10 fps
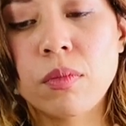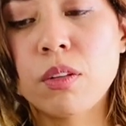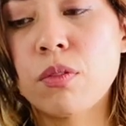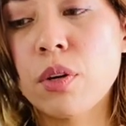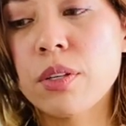
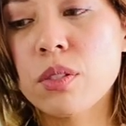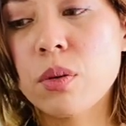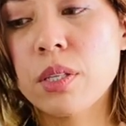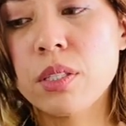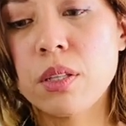Four of
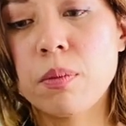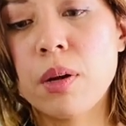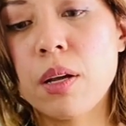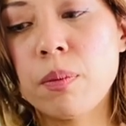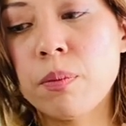Swords at the
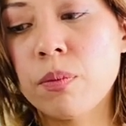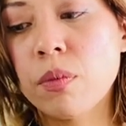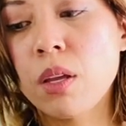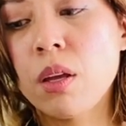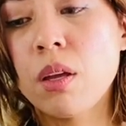bottom.
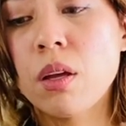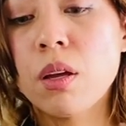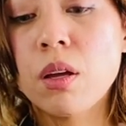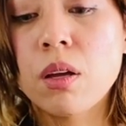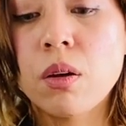
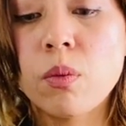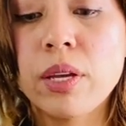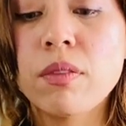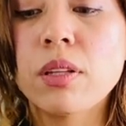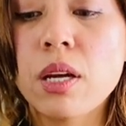We
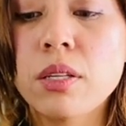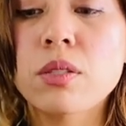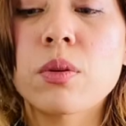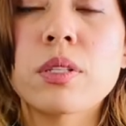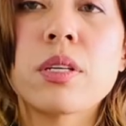have a lot of
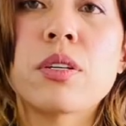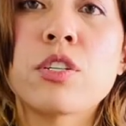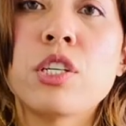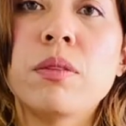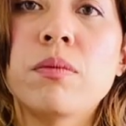swords
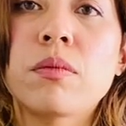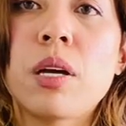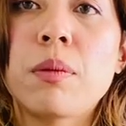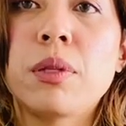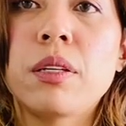energy.
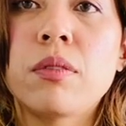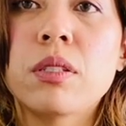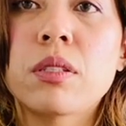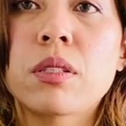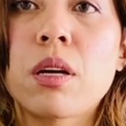I believe
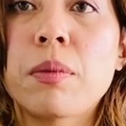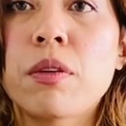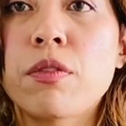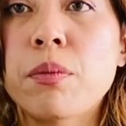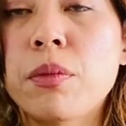this is coming
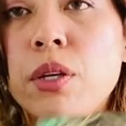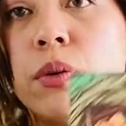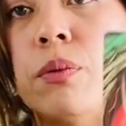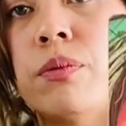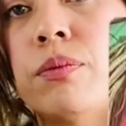from
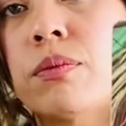you.